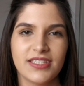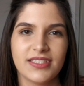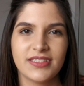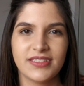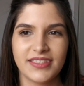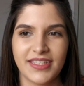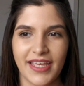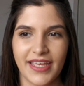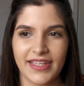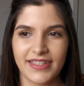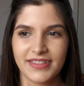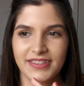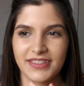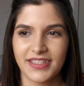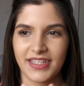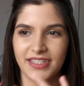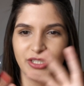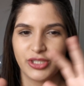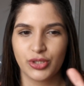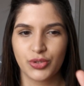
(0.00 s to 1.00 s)
sets
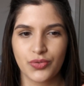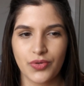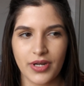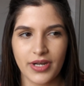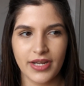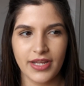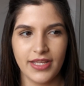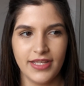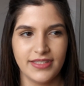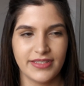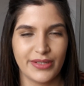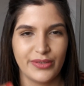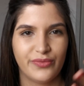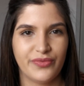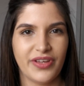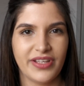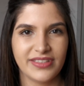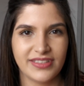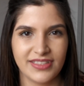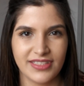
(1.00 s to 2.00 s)
and trays and
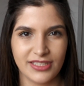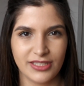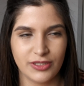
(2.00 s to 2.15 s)
fancy